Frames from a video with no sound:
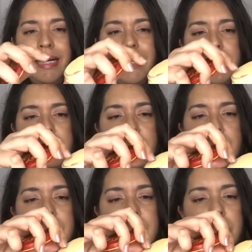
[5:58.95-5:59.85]
It comes
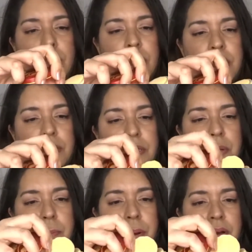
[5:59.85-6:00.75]
with this little cute
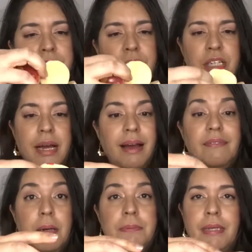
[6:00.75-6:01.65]
little puff, which I have
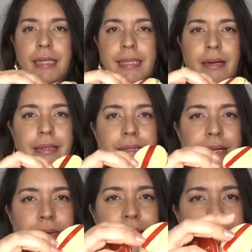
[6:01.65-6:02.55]
upside down in
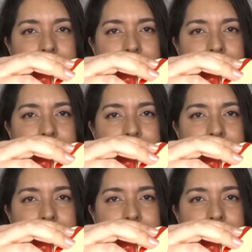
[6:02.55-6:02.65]
there right